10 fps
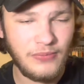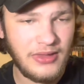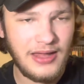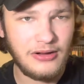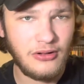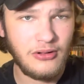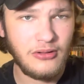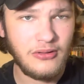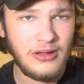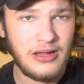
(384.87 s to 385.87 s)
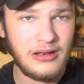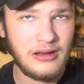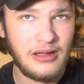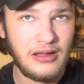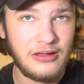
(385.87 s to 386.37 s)
at all, and
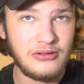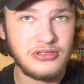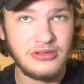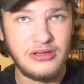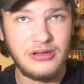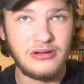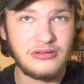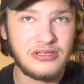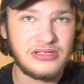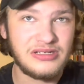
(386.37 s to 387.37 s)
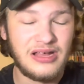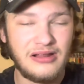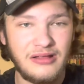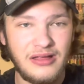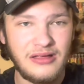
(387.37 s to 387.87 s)
I usually are just kind
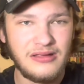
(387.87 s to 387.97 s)
of like,